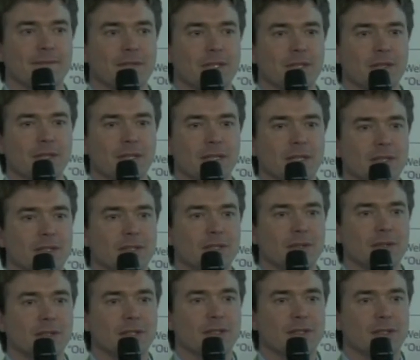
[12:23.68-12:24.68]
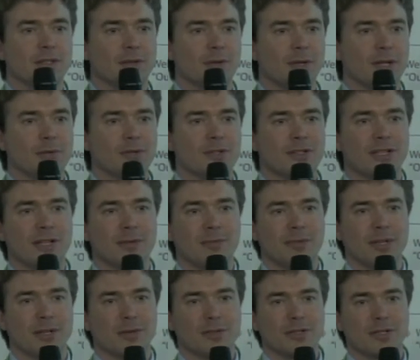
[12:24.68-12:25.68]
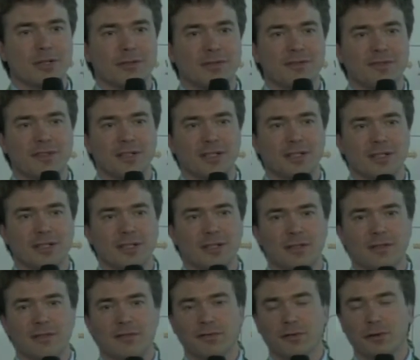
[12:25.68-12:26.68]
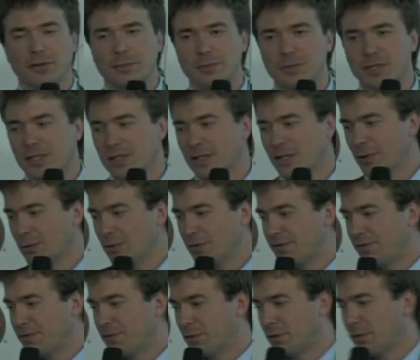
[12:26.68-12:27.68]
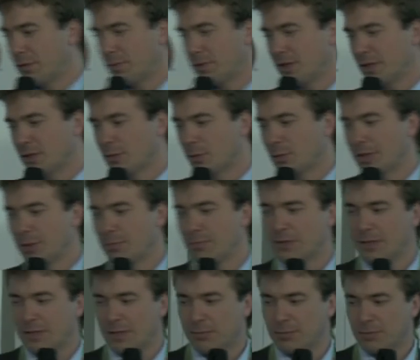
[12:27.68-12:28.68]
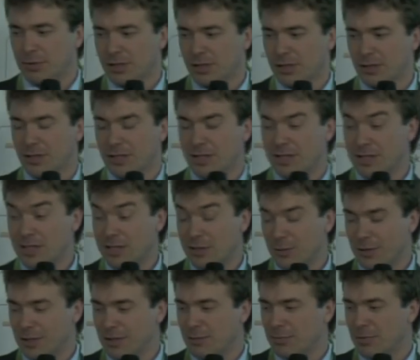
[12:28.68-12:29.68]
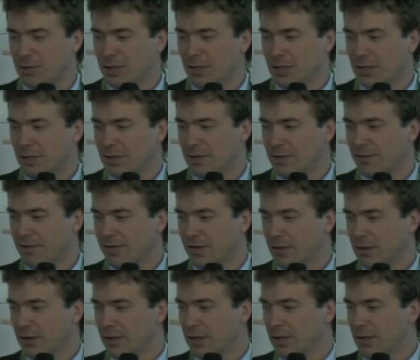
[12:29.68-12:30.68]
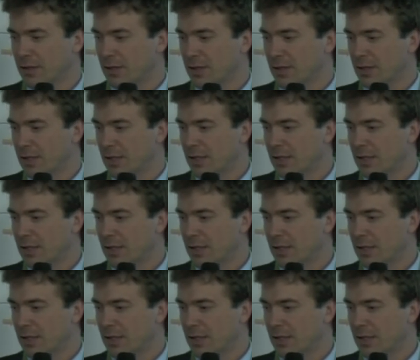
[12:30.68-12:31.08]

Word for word: Okay, so that's around the same amount. So I think 40% uh, Outlook, 40% web, 10%, 20% Fed client.